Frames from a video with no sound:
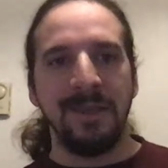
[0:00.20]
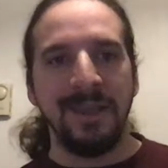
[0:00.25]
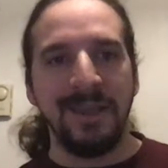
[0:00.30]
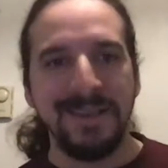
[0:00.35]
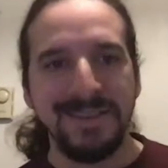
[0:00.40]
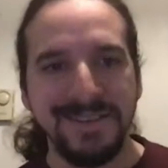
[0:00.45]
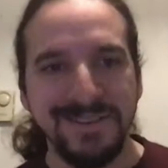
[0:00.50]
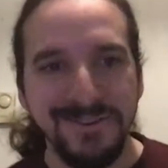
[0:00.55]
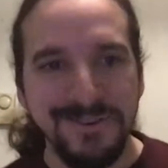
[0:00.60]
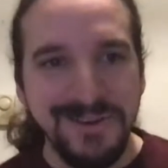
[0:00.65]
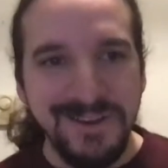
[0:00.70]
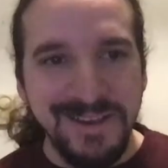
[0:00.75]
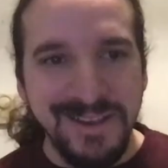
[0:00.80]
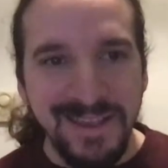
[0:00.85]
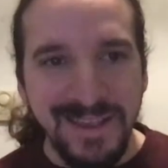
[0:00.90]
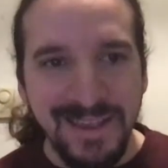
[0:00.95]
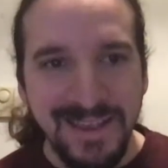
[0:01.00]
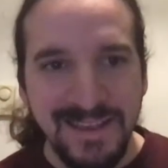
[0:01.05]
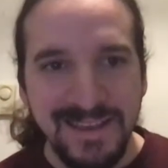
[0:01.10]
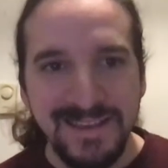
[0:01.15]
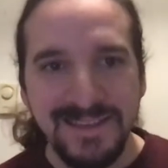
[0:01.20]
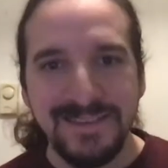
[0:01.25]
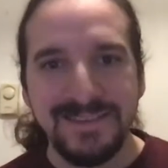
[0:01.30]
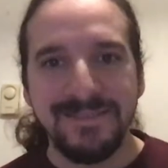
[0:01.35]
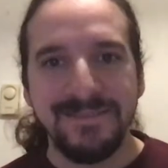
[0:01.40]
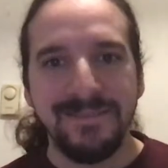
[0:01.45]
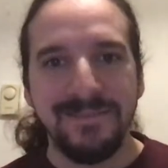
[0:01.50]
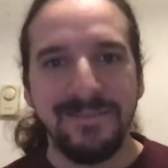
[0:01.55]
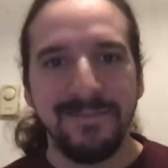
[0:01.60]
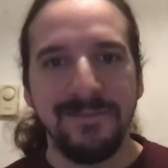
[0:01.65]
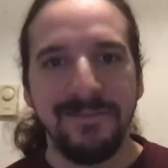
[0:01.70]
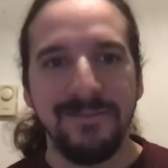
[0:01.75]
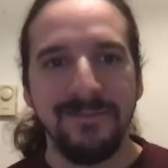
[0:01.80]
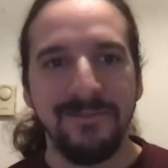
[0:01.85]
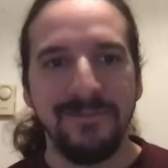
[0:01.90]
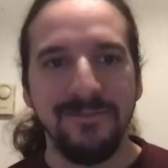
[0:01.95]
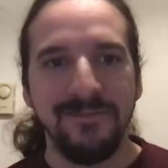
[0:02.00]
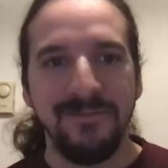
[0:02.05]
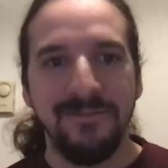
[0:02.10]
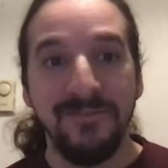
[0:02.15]
history is
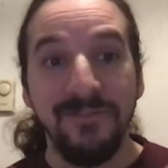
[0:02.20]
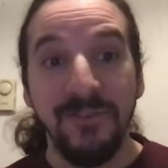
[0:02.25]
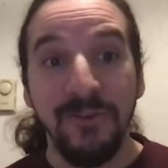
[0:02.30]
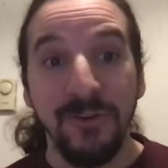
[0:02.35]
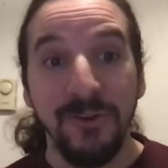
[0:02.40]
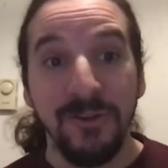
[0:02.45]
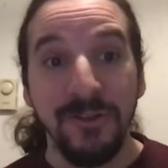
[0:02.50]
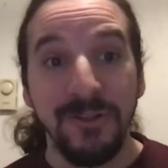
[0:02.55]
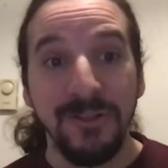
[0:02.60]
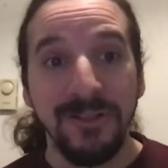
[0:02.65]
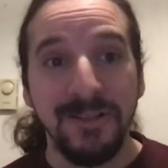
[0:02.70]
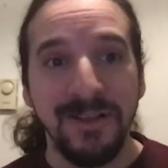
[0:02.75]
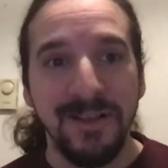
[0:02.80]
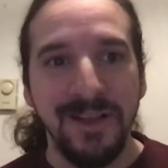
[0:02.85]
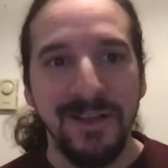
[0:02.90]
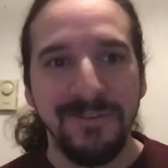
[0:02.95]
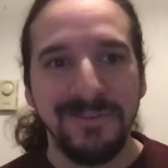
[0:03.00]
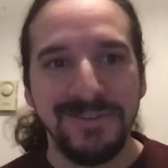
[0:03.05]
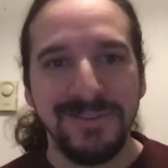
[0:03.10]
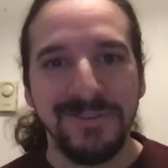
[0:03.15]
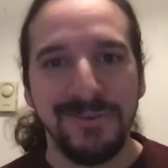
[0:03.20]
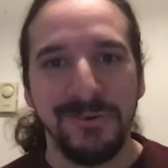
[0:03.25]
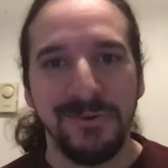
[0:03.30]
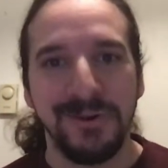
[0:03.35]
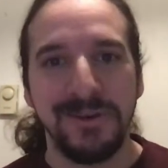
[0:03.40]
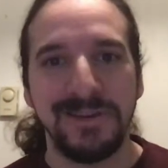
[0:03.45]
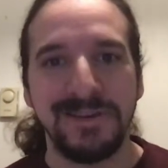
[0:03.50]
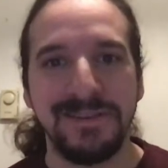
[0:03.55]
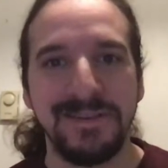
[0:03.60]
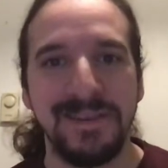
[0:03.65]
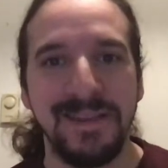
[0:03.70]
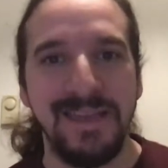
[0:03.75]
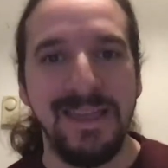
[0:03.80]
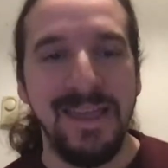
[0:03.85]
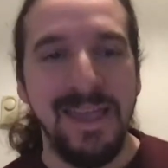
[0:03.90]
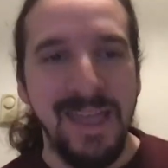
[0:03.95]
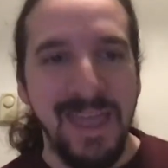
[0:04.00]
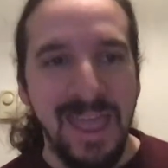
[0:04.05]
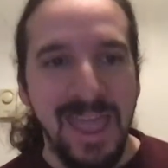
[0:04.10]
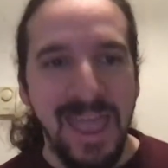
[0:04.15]
full of stories.
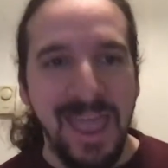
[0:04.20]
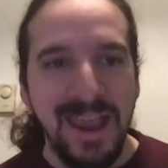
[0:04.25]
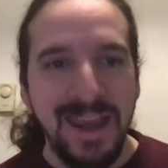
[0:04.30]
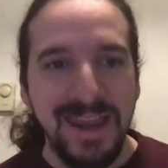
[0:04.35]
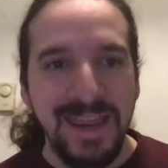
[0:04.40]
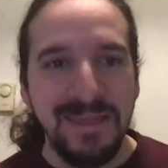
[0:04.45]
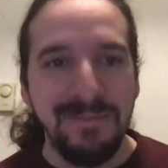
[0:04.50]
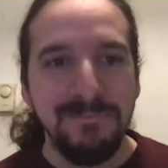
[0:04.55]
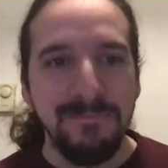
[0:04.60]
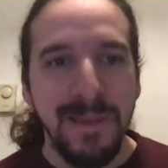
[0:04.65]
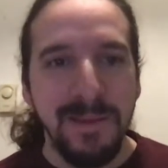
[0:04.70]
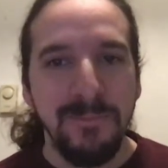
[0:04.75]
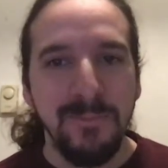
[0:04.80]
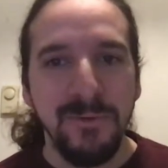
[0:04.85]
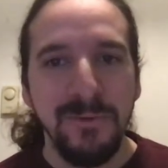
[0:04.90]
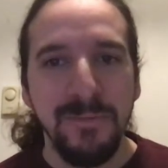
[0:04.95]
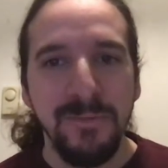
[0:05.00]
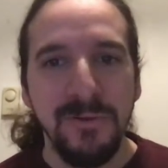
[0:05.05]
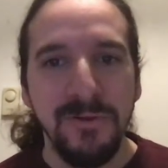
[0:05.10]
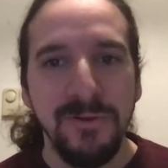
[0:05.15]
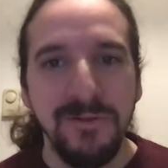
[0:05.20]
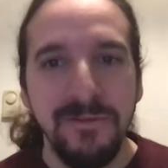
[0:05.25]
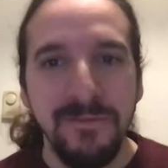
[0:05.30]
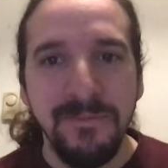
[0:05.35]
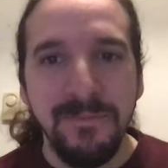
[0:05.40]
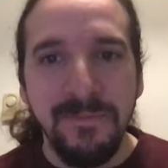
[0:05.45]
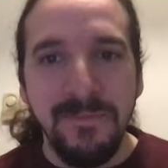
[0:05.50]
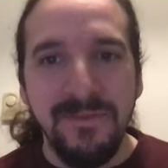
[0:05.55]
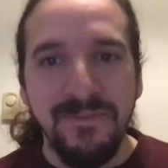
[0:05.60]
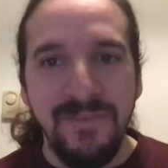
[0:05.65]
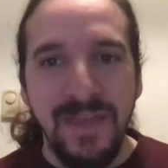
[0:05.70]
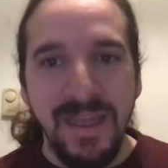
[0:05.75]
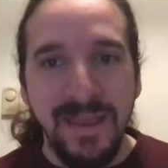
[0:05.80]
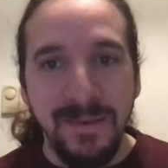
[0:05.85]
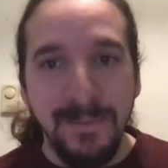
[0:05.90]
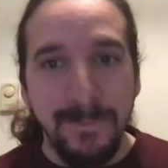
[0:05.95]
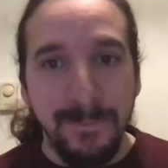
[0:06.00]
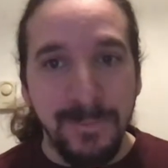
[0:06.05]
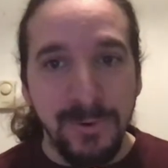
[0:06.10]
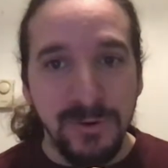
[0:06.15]
Any memorable event,
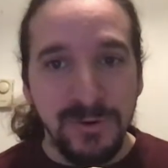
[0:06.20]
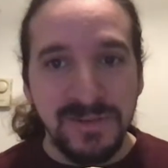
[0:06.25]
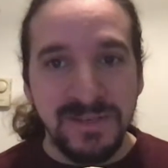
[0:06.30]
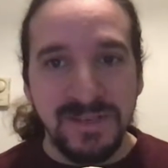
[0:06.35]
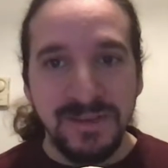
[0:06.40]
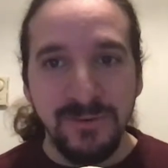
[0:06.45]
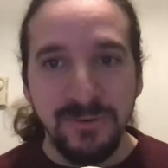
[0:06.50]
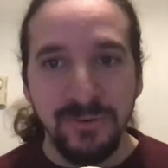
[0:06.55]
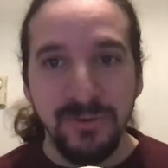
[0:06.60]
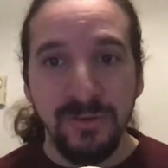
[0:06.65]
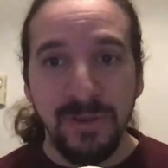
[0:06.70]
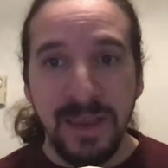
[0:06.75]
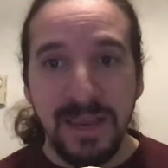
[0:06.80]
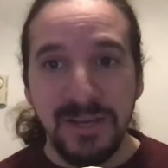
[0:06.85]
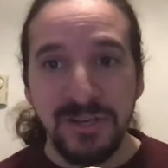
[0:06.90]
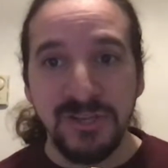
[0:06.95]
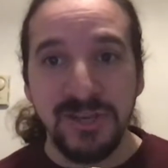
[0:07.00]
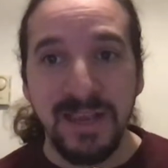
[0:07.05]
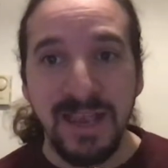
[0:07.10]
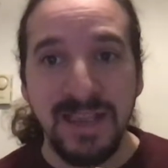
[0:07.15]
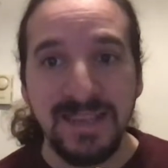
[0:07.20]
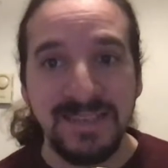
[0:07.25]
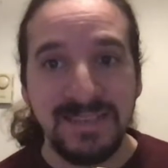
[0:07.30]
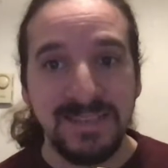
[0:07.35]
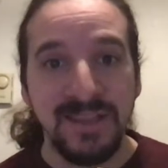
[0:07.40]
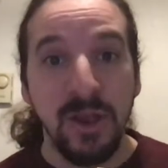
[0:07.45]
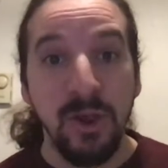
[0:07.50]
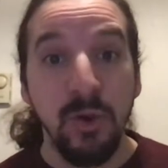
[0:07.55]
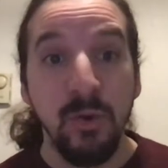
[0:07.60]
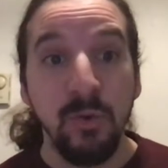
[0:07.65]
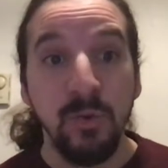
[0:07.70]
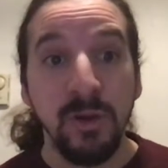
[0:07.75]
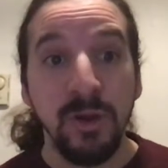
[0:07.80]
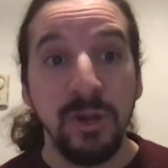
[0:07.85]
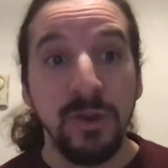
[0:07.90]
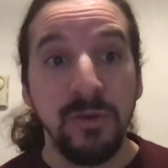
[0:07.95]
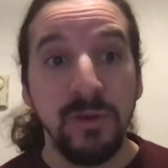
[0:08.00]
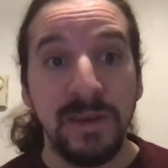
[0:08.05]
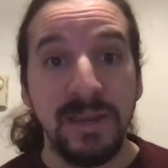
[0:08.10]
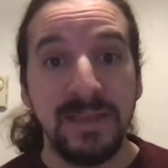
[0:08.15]
person, or location has its own
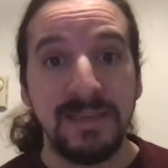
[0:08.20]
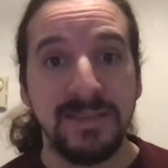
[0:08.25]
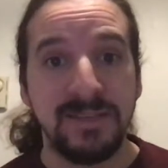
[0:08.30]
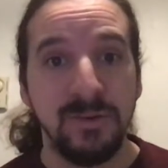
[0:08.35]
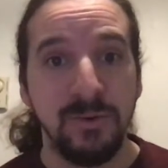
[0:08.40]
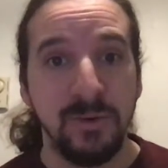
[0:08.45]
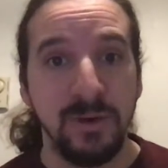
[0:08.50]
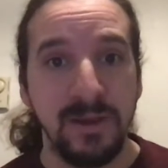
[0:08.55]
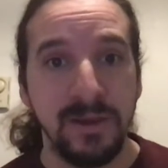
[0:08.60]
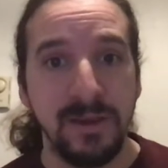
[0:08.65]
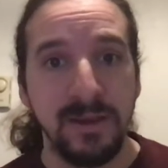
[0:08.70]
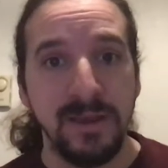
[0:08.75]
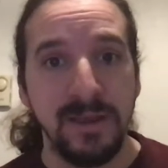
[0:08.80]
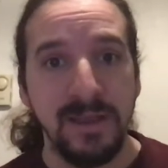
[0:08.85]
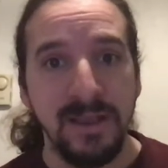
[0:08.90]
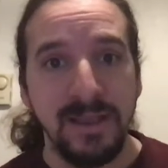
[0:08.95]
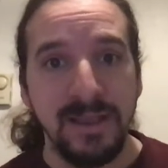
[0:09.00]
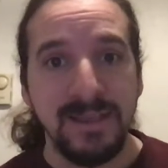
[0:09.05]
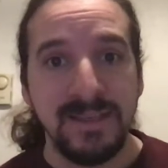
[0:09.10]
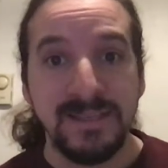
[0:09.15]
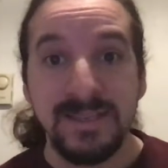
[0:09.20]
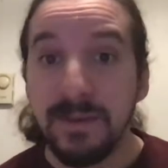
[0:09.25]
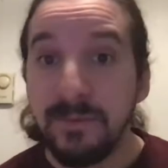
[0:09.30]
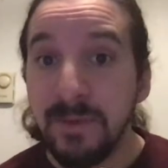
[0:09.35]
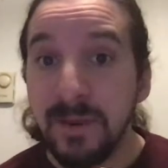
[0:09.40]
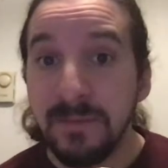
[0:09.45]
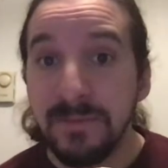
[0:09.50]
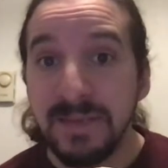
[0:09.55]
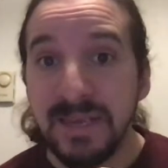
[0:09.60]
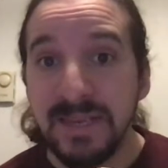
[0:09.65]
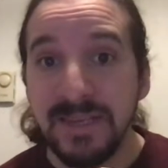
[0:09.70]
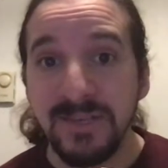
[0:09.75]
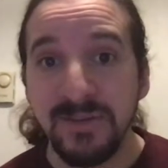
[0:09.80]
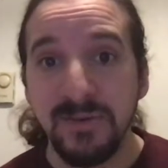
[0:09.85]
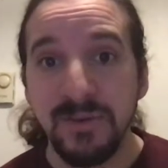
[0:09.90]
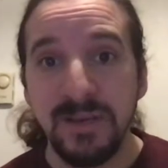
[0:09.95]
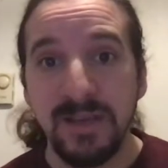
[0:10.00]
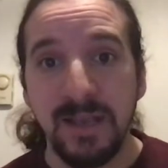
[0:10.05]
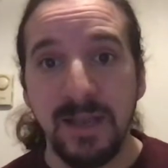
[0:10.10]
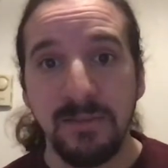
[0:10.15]
unique story. Sometimes
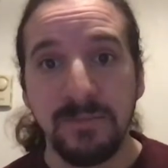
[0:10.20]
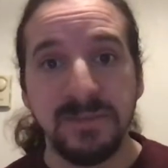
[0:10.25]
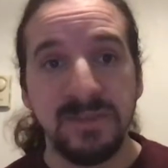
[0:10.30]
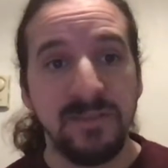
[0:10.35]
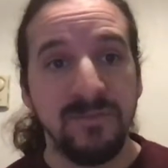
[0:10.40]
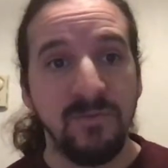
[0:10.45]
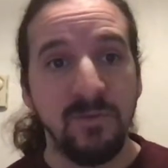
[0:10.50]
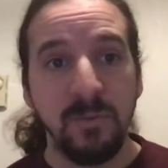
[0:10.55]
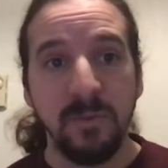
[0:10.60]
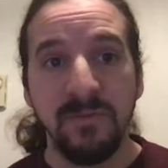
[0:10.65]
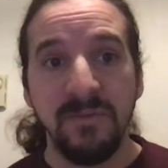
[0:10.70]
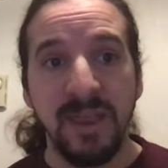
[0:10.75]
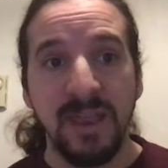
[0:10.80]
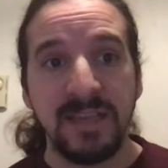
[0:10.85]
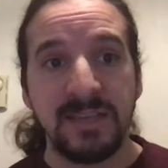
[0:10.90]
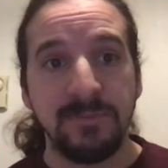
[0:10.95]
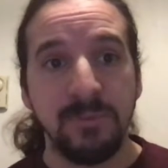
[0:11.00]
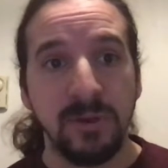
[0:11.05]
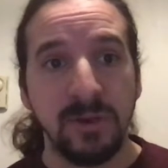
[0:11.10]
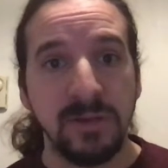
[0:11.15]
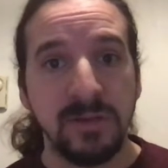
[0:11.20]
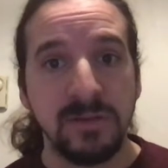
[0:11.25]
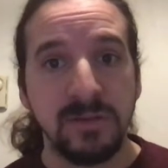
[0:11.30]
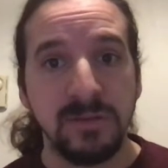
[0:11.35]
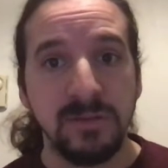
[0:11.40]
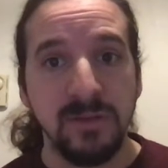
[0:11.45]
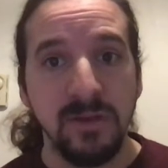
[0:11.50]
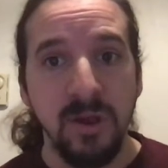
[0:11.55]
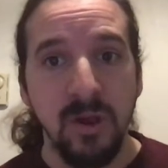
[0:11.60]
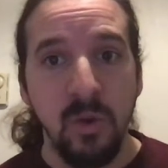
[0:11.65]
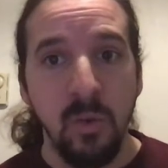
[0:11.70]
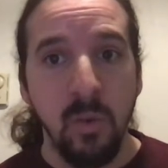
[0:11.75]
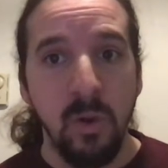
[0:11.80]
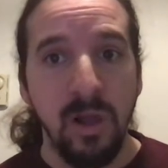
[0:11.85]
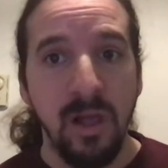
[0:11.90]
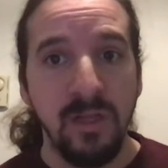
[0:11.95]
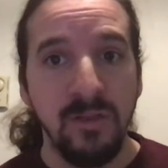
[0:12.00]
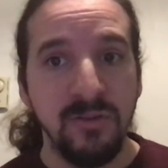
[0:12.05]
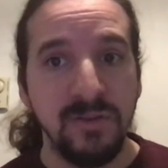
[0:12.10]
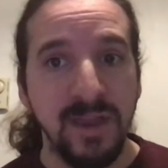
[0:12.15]
history comes in the form of textbooks,
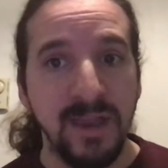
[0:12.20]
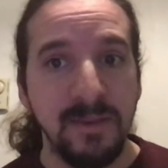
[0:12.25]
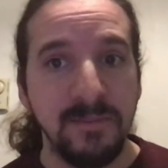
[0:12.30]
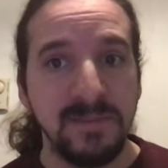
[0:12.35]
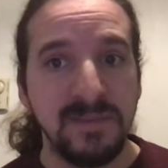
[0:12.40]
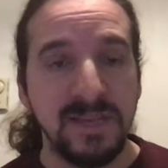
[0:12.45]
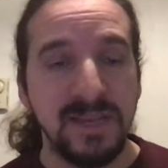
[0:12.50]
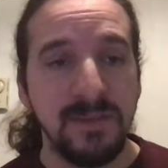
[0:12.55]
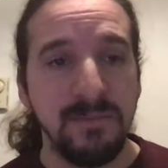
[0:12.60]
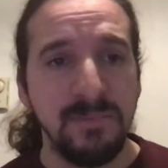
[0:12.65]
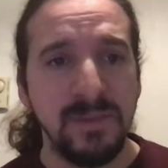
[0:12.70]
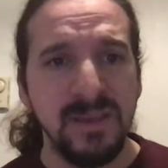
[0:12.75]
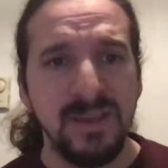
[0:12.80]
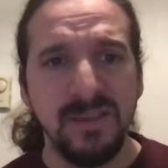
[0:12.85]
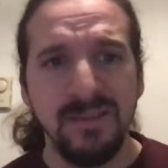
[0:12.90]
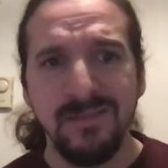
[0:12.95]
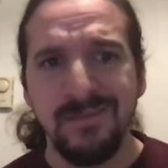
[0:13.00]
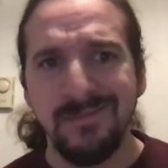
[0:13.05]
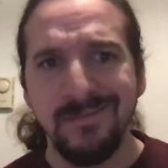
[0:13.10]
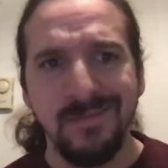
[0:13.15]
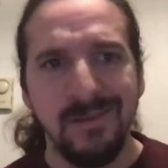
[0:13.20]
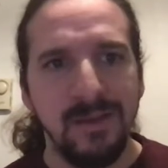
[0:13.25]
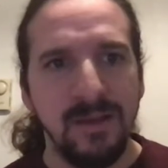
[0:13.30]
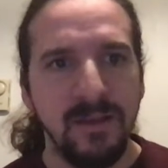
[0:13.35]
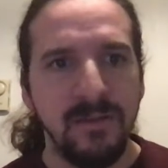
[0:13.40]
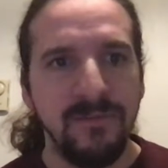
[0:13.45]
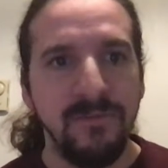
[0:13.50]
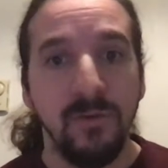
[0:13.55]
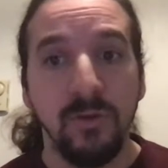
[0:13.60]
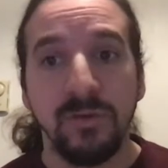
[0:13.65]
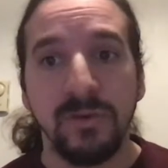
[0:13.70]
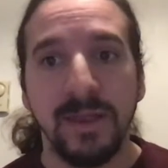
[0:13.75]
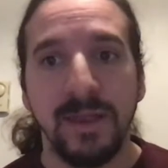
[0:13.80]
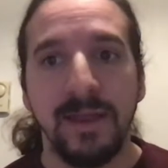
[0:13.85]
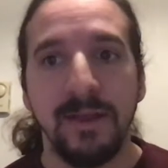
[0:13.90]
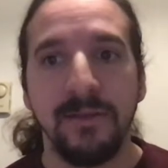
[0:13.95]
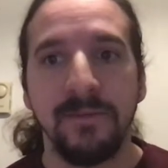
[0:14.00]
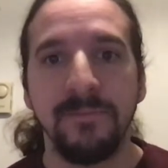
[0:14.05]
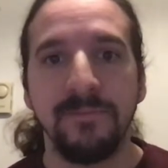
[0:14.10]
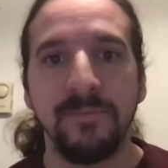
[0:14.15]
while other times it can be a uh,
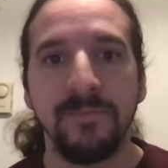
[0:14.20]
folktale.